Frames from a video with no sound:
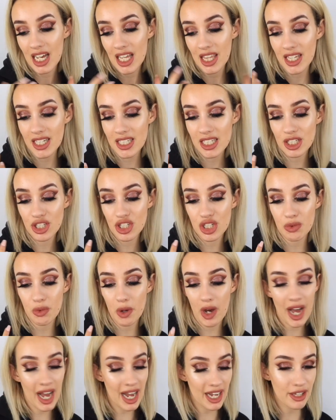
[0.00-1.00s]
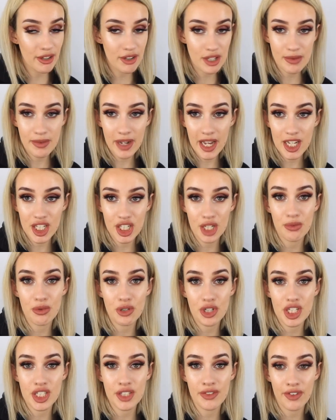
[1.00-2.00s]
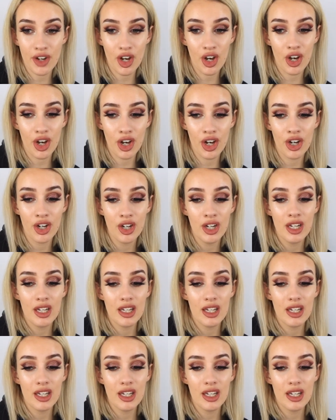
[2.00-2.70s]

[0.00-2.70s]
This is just what I use my eyeshadow brushes for.